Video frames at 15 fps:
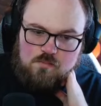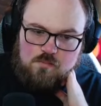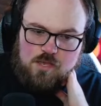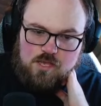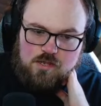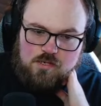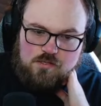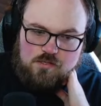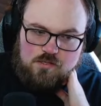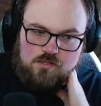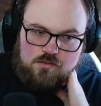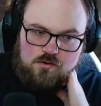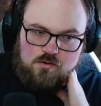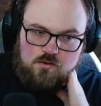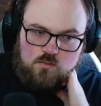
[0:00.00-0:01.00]

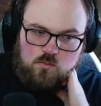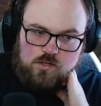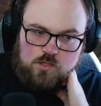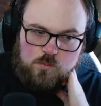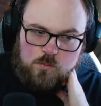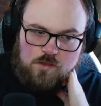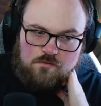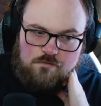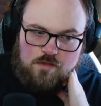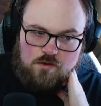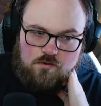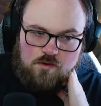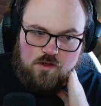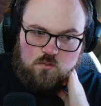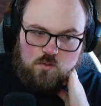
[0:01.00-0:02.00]
Because once we
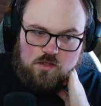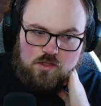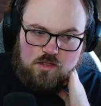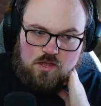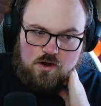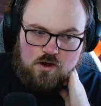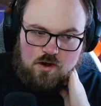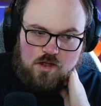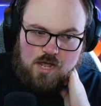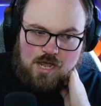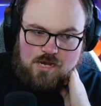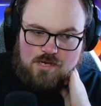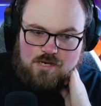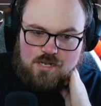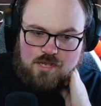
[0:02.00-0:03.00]
figure out what their
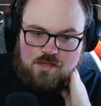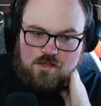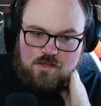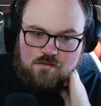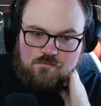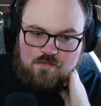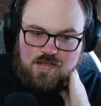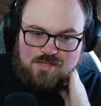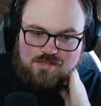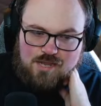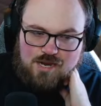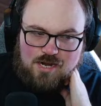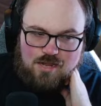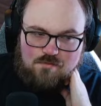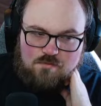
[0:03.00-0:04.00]
idea of the
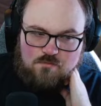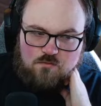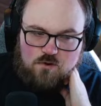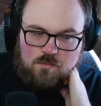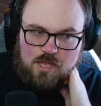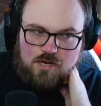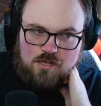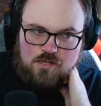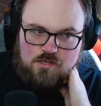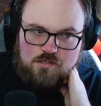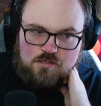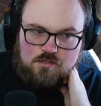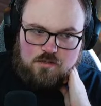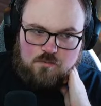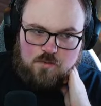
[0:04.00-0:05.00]
identity of the format
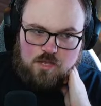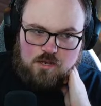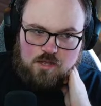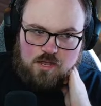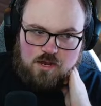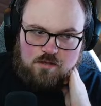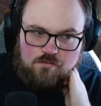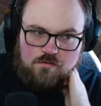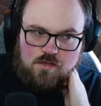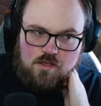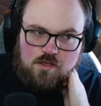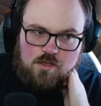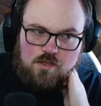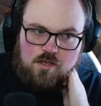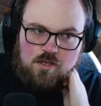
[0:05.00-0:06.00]
is, then we can kind of
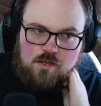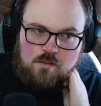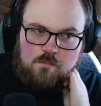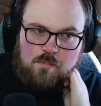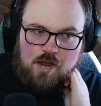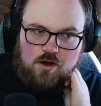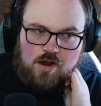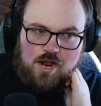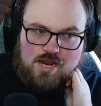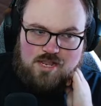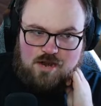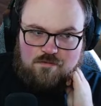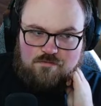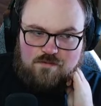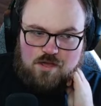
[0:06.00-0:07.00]
better
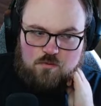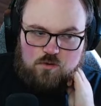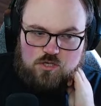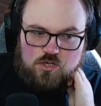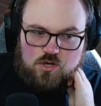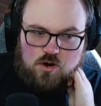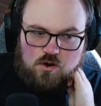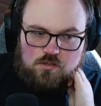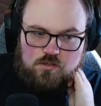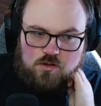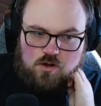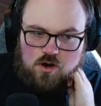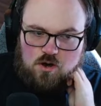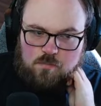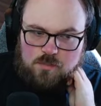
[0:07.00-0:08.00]
identify which cards
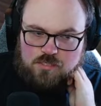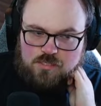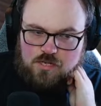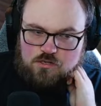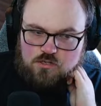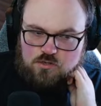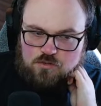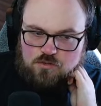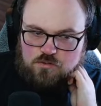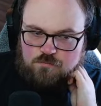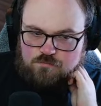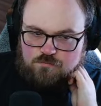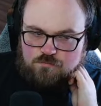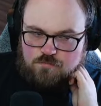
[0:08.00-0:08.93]
are potential,